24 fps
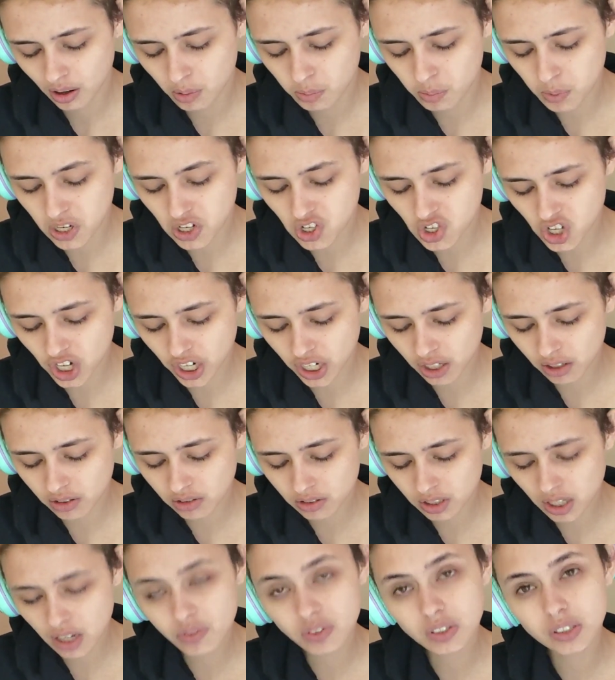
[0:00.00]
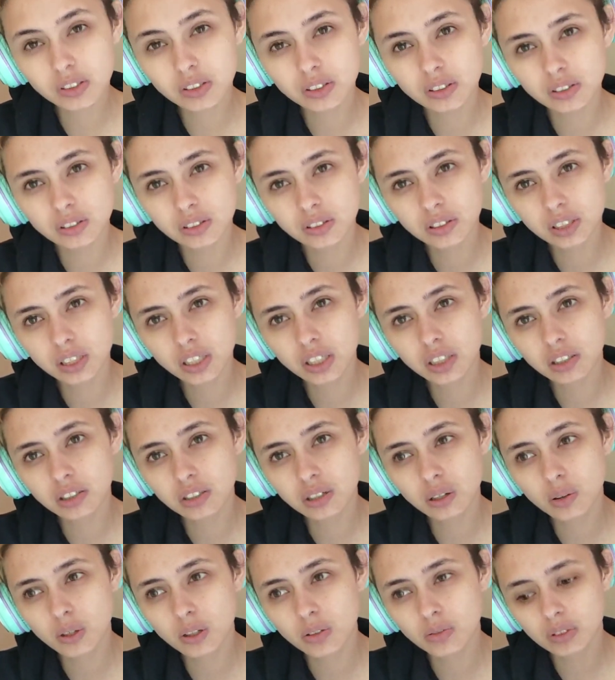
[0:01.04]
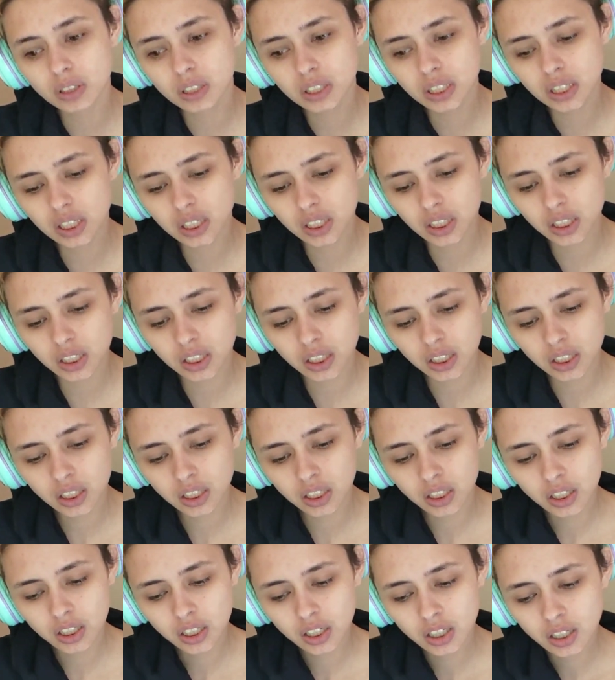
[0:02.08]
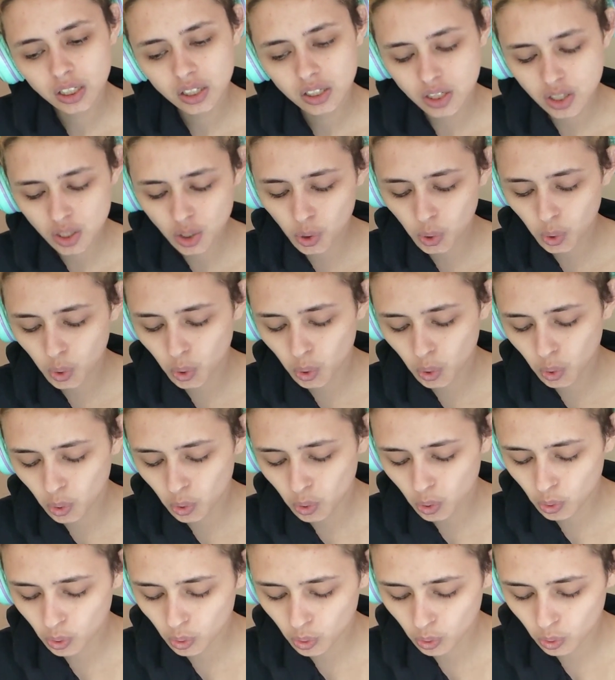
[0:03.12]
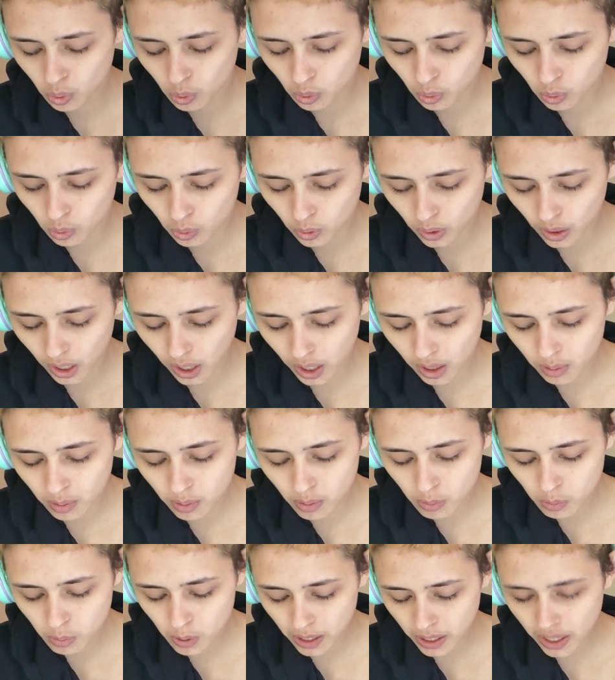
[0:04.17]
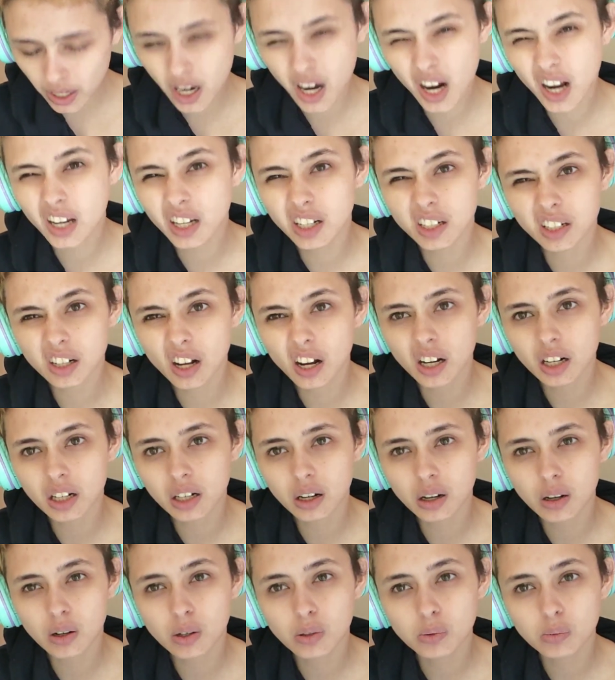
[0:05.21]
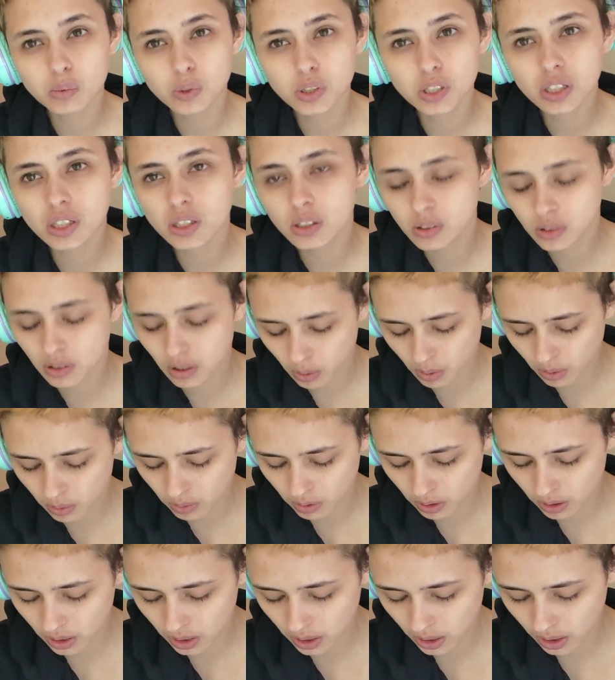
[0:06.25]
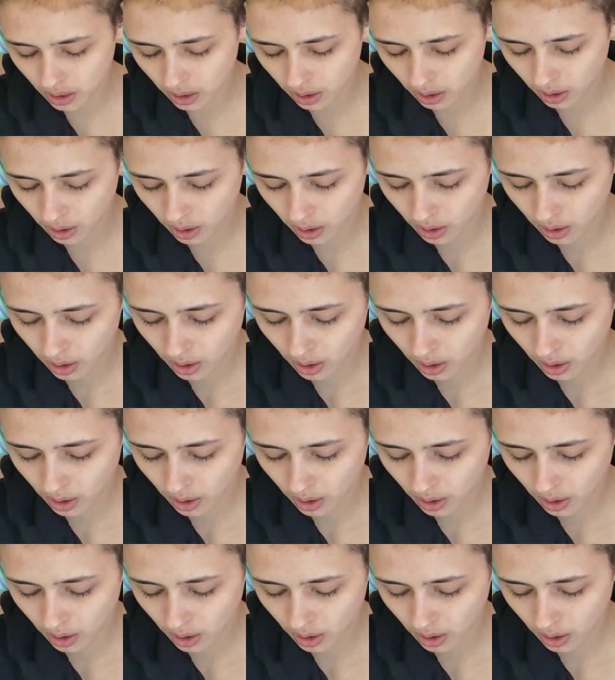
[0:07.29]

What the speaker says: my channel level. Like no one really knew how or where I had gotten home to. No one really